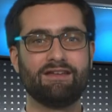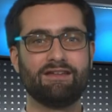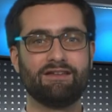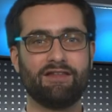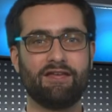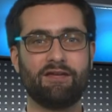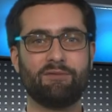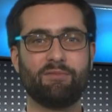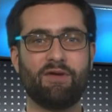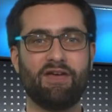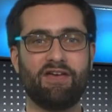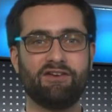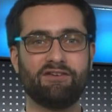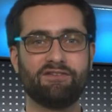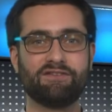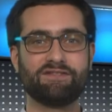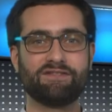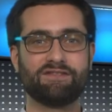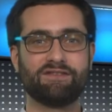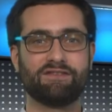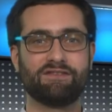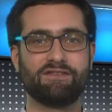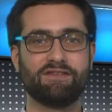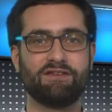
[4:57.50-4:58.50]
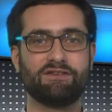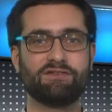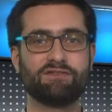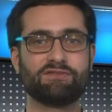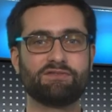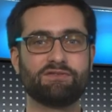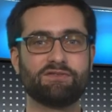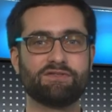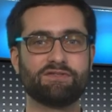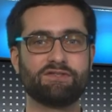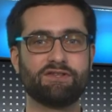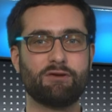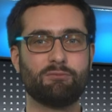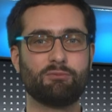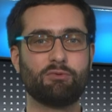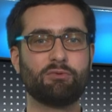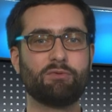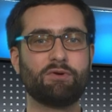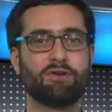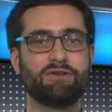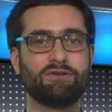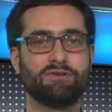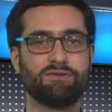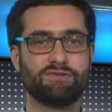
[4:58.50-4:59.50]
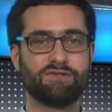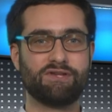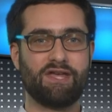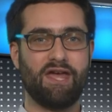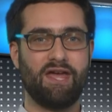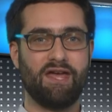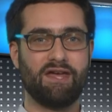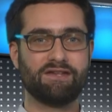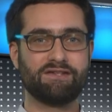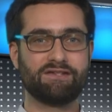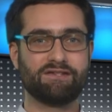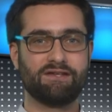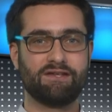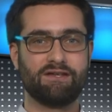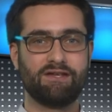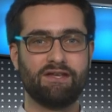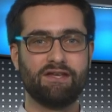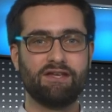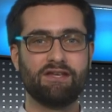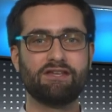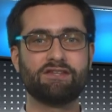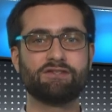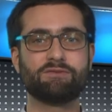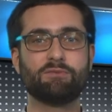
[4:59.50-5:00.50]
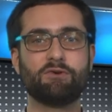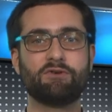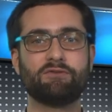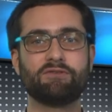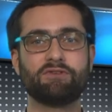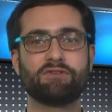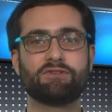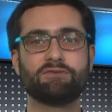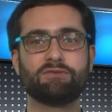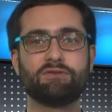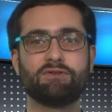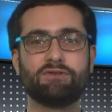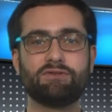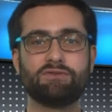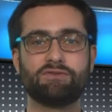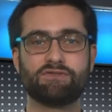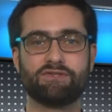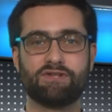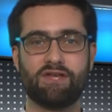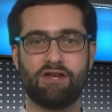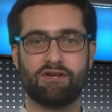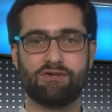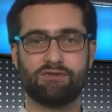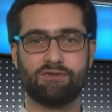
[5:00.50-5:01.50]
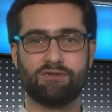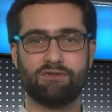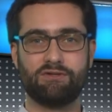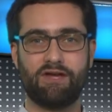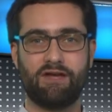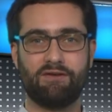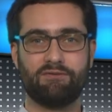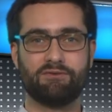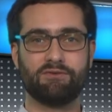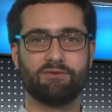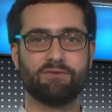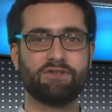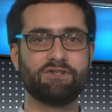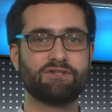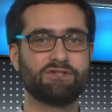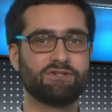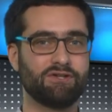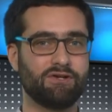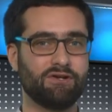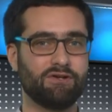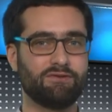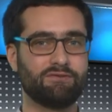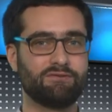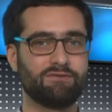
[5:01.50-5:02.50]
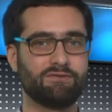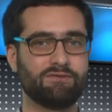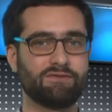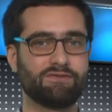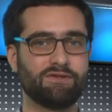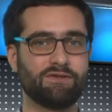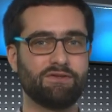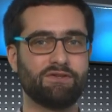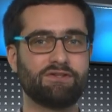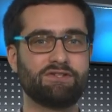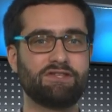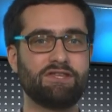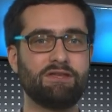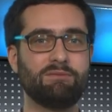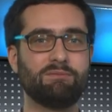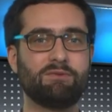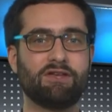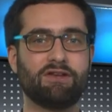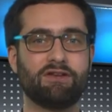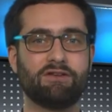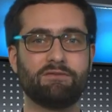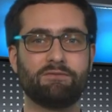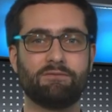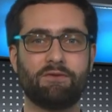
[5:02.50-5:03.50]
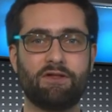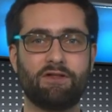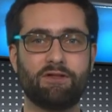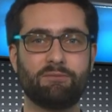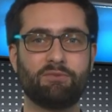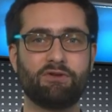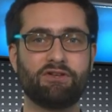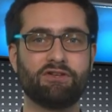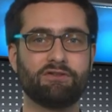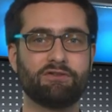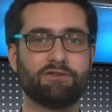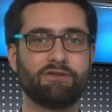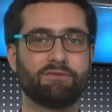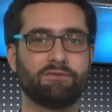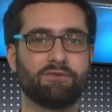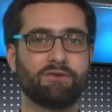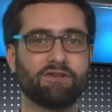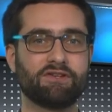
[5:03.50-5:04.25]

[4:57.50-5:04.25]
Light Matters, the industry's number one newscast, is moving to a new schedule after this show so the team can develop and deliver